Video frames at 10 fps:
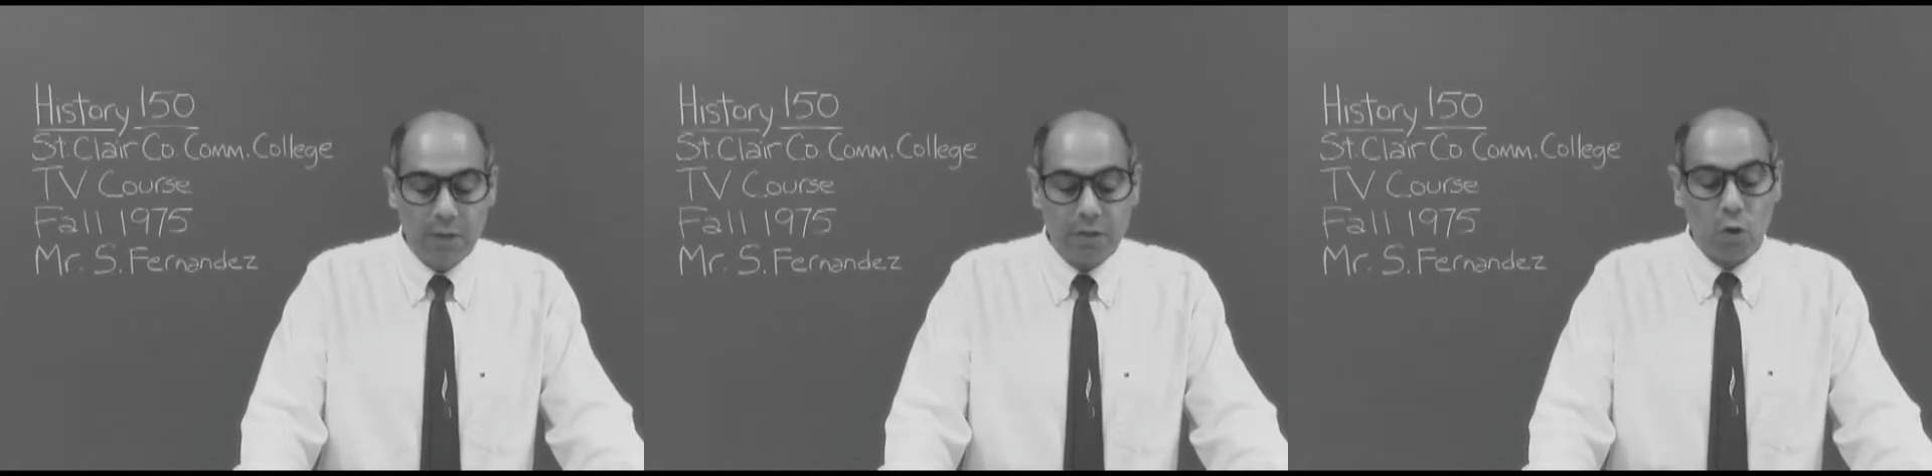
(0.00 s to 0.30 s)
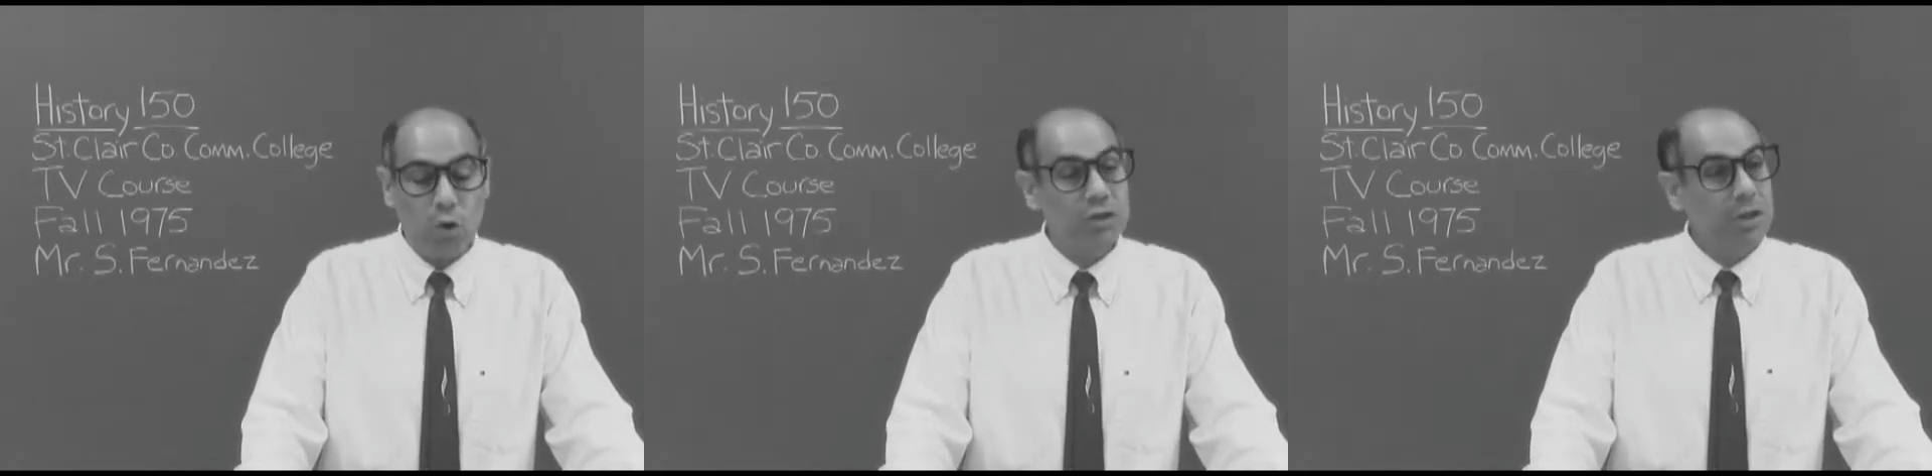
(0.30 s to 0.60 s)
The
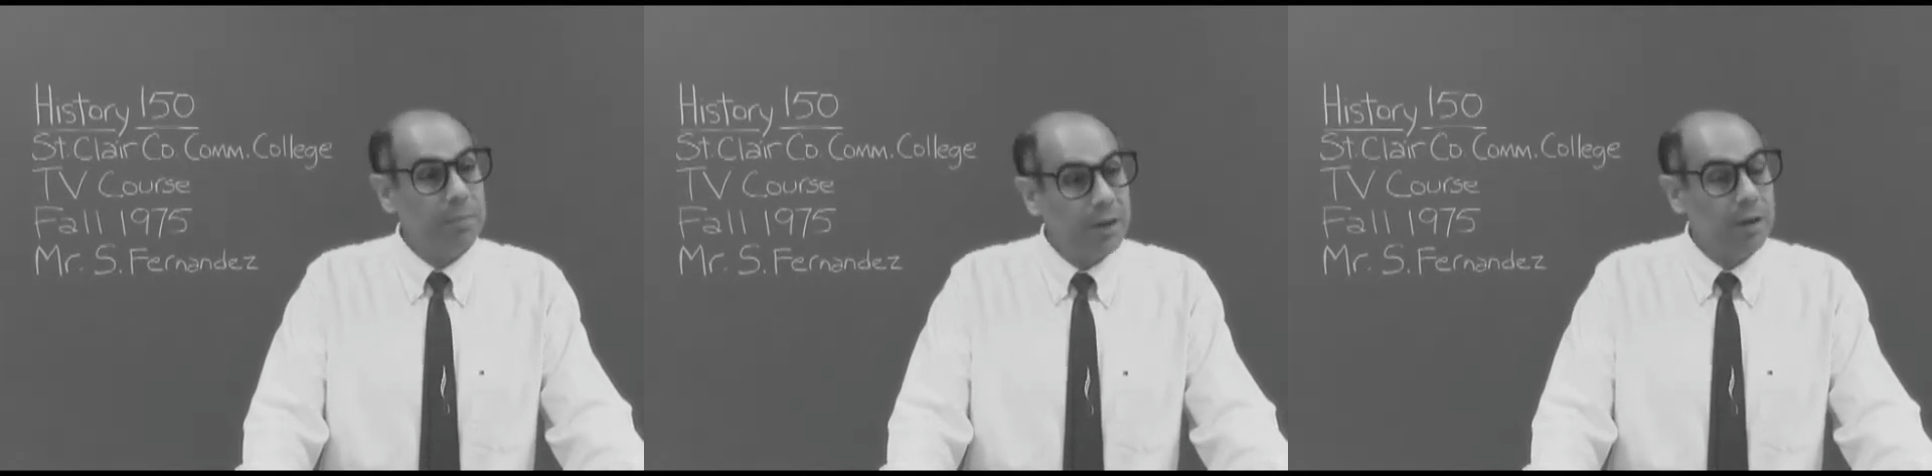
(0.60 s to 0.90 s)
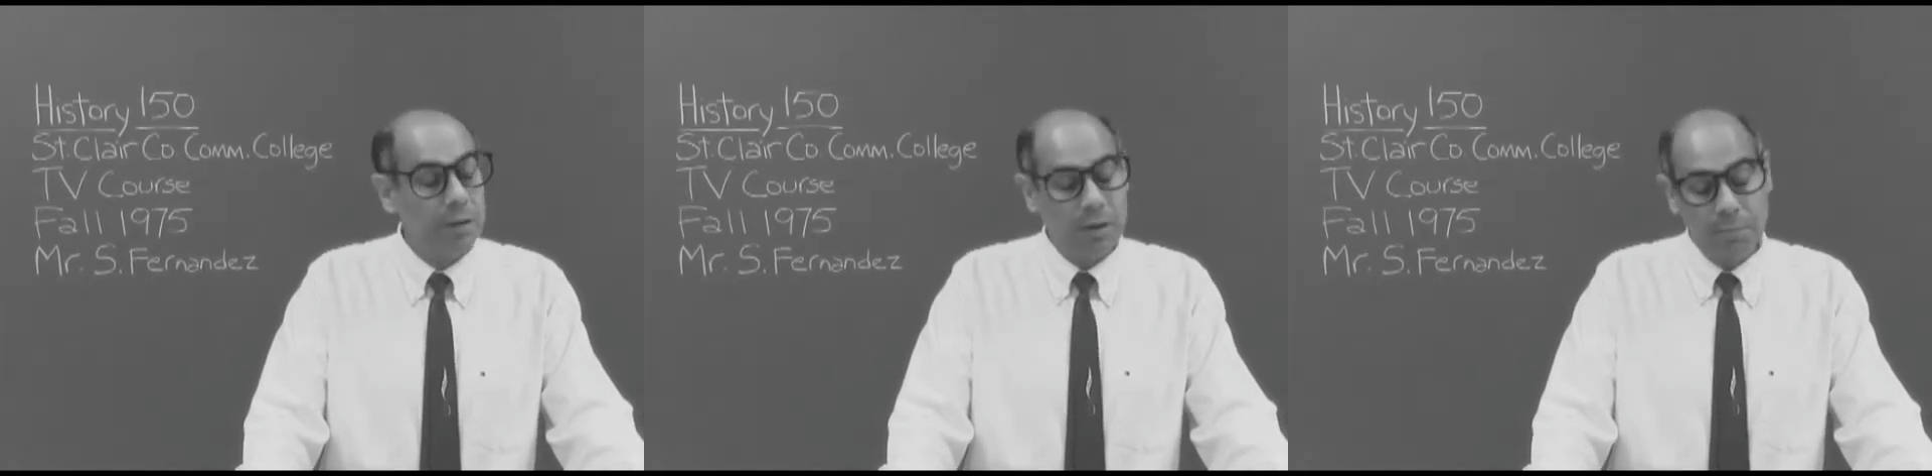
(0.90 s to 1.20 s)
course can be
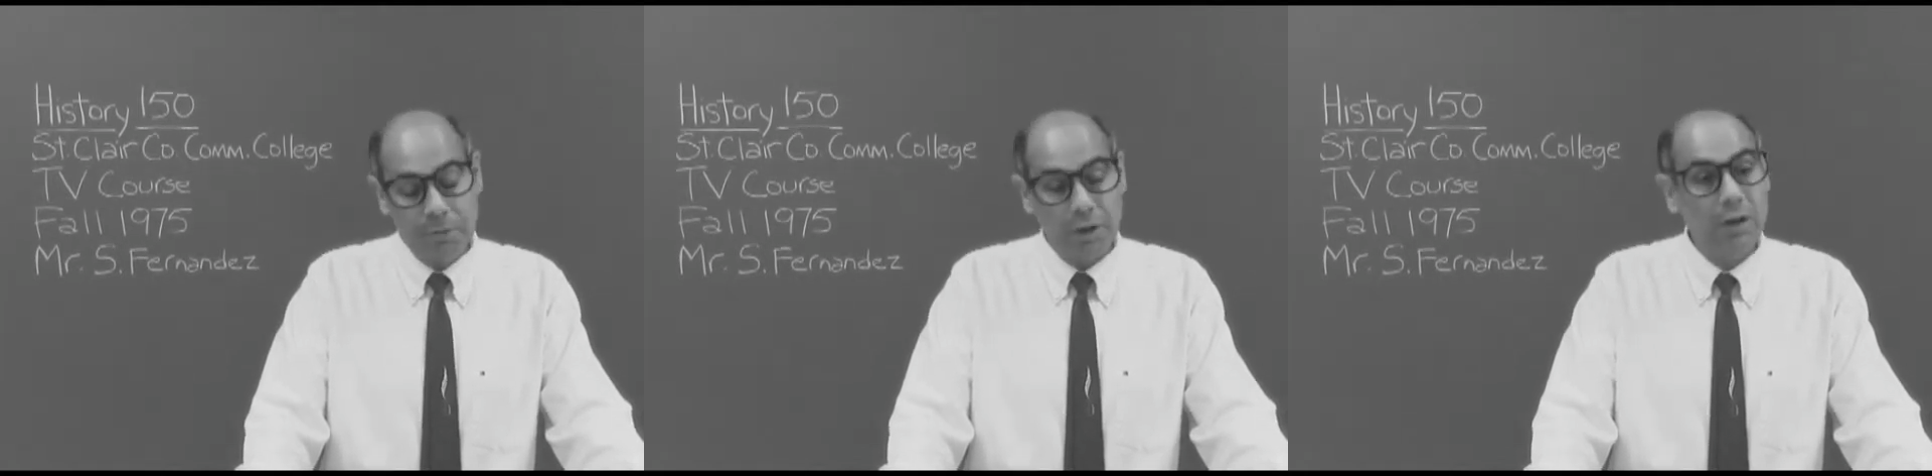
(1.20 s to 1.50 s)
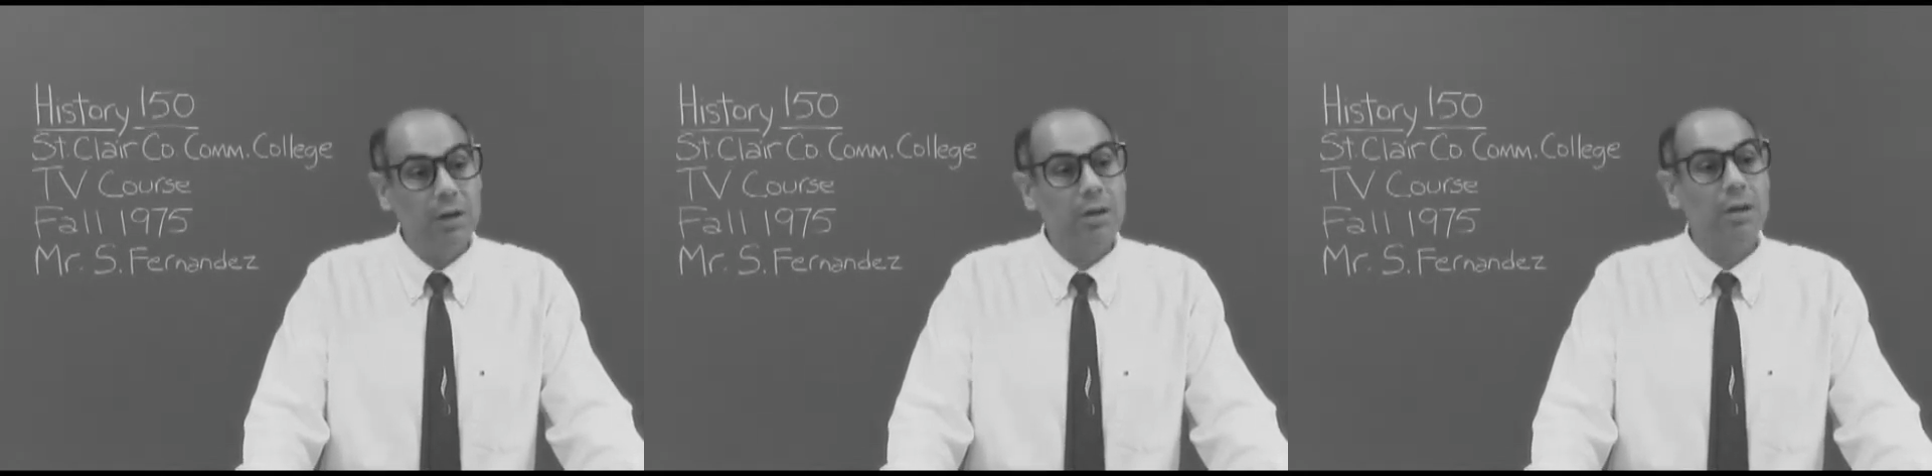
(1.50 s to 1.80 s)

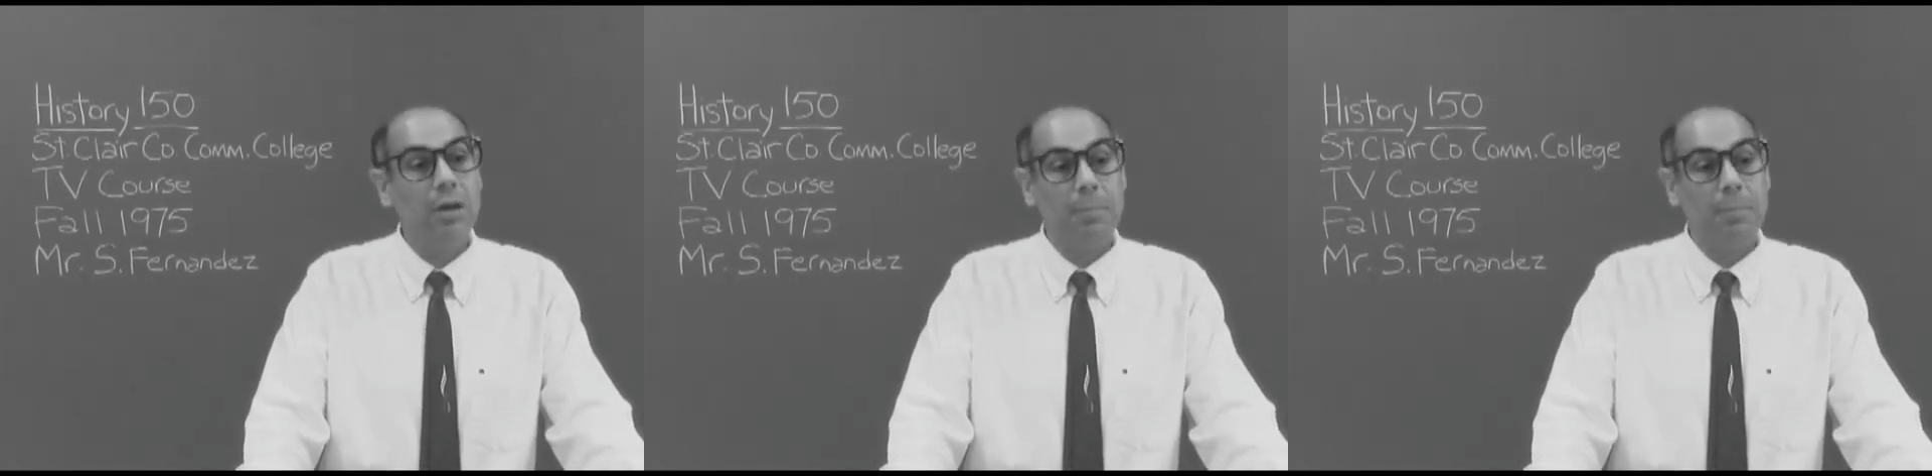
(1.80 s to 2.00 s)
completed